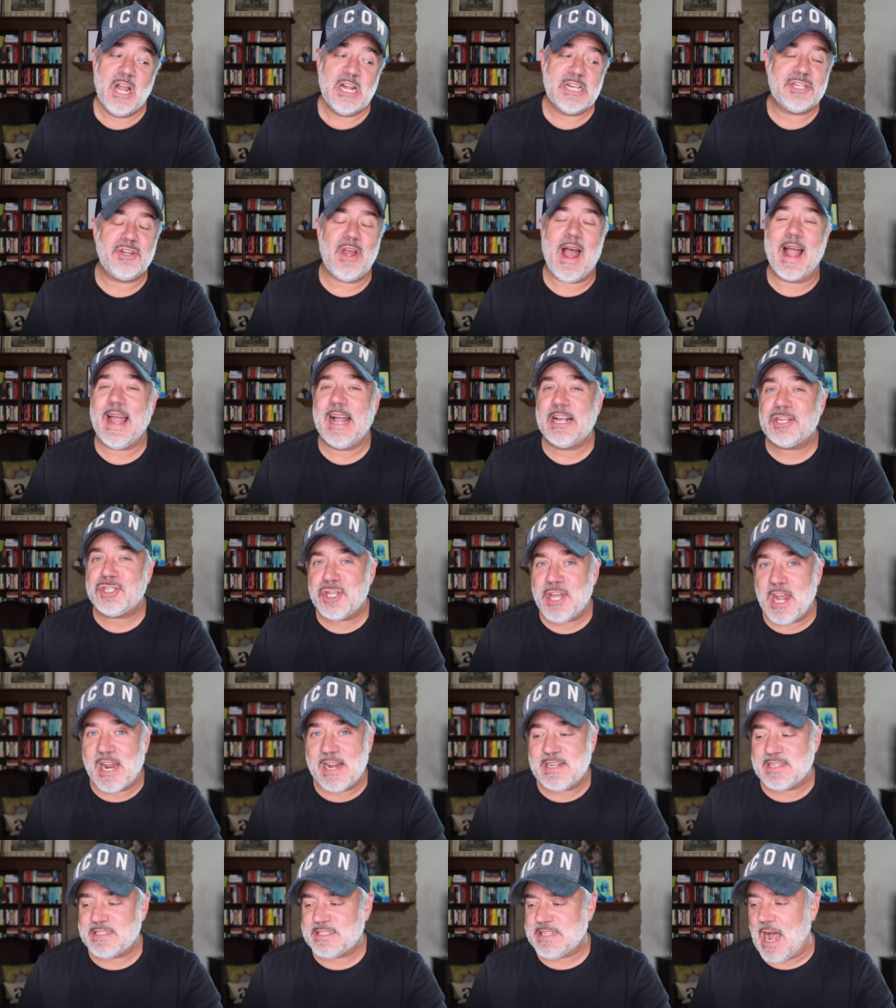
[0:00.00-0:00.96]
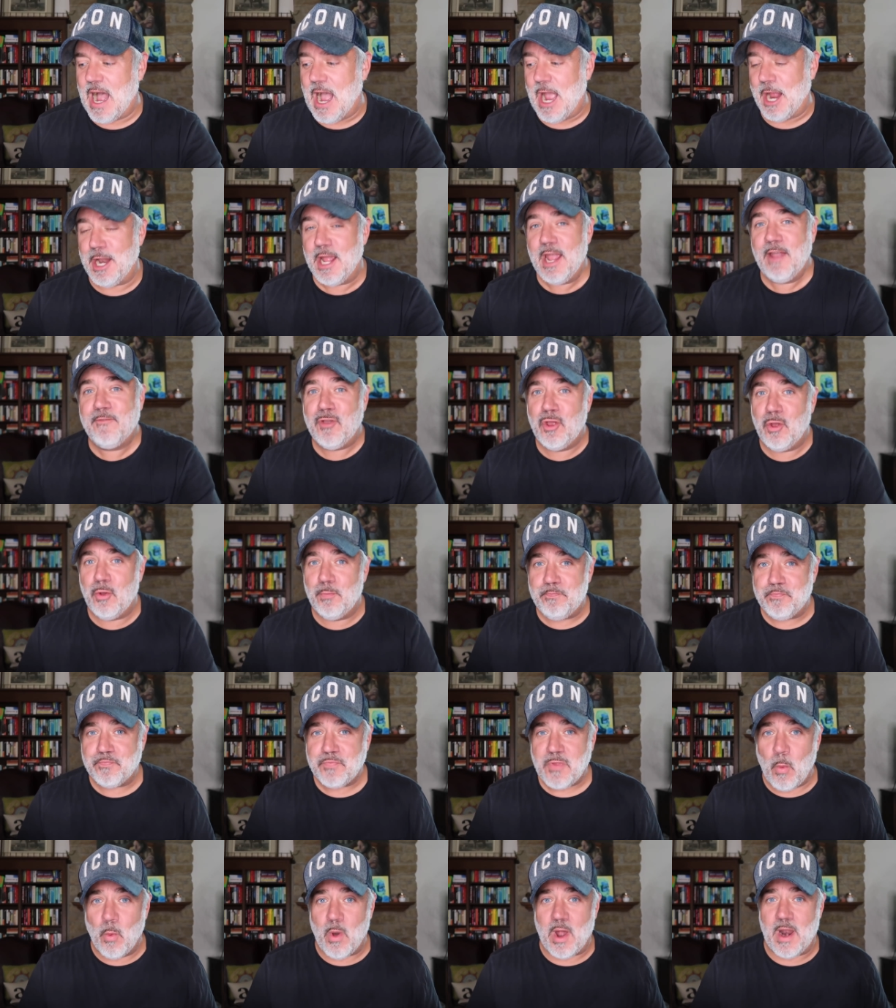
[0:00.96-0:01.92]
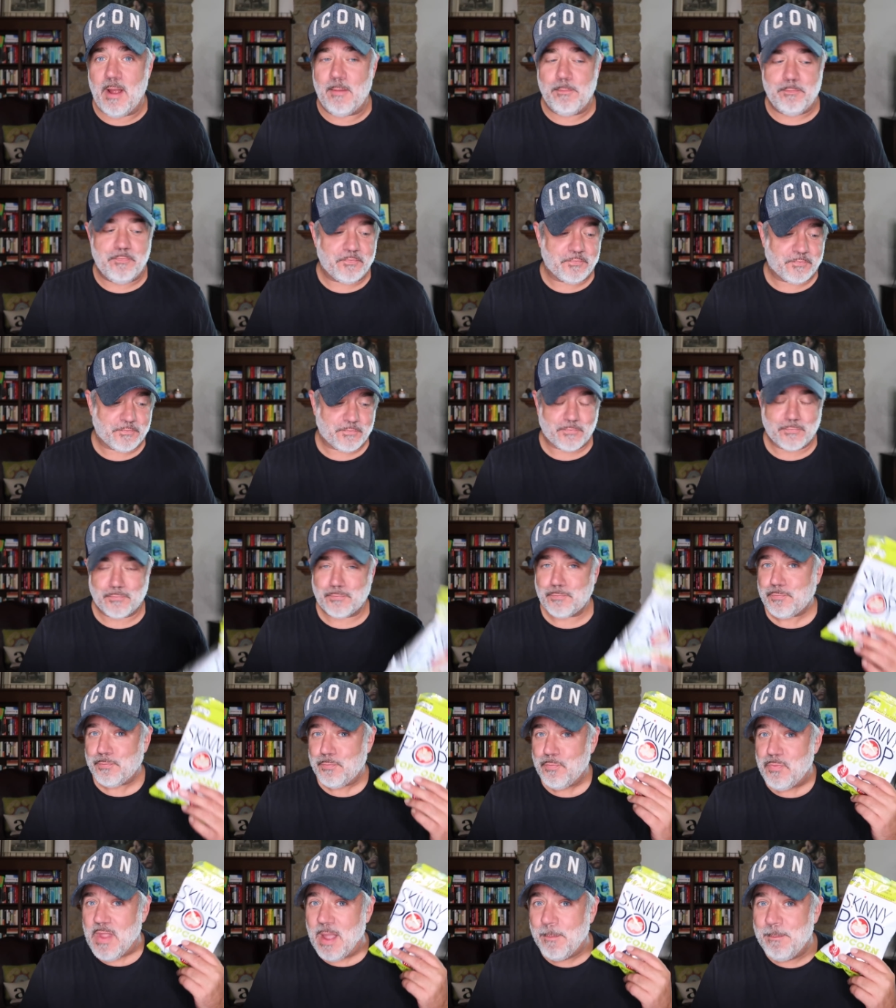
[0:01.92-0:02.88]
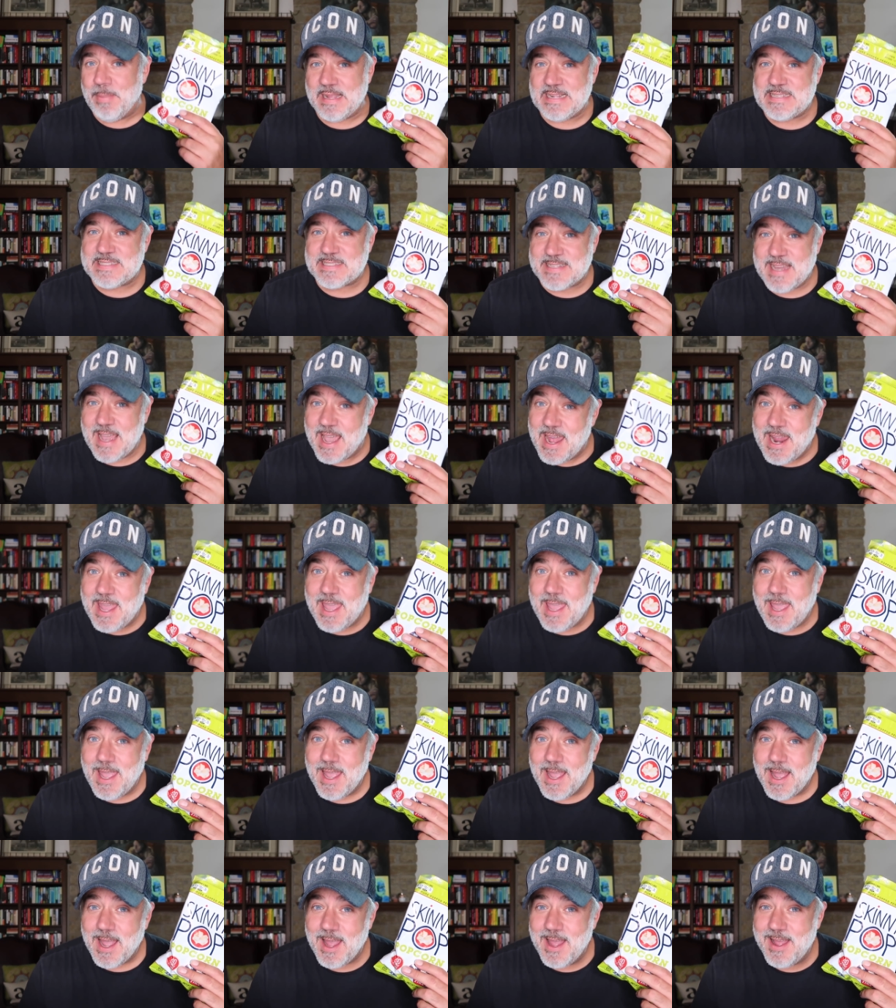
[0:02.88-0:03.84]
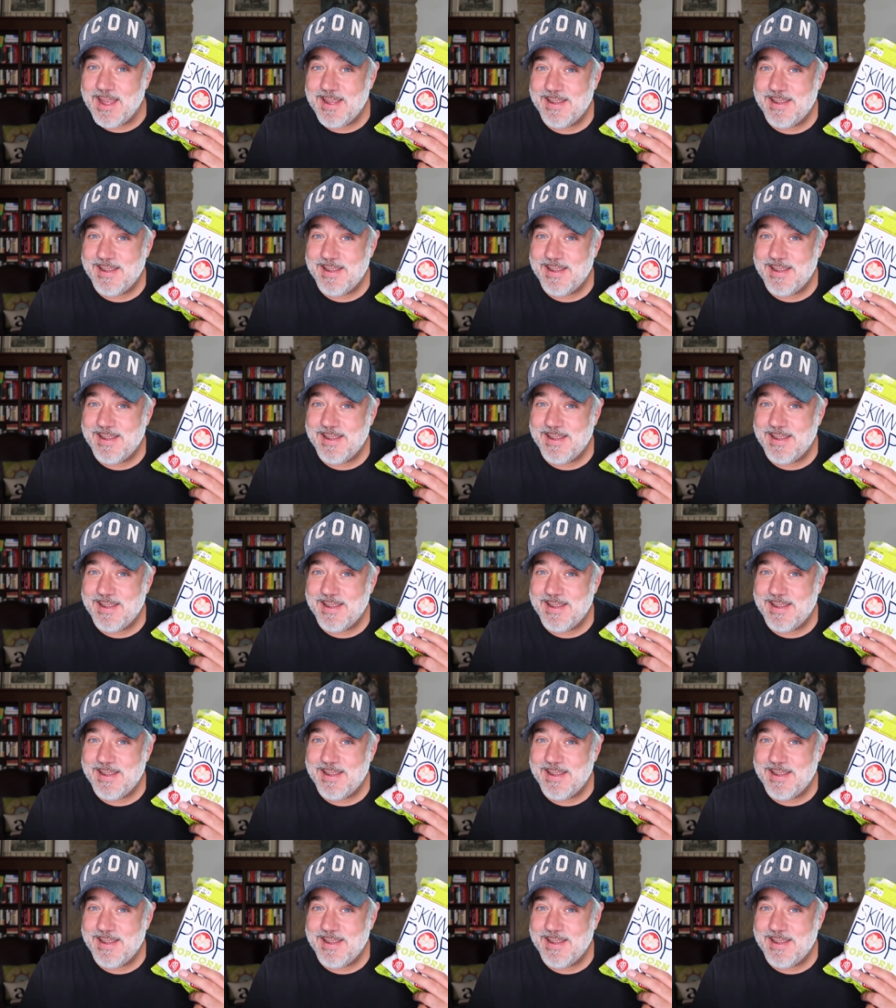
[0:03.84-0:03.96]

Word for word: So I guess you gotta decide if you wanna be skinny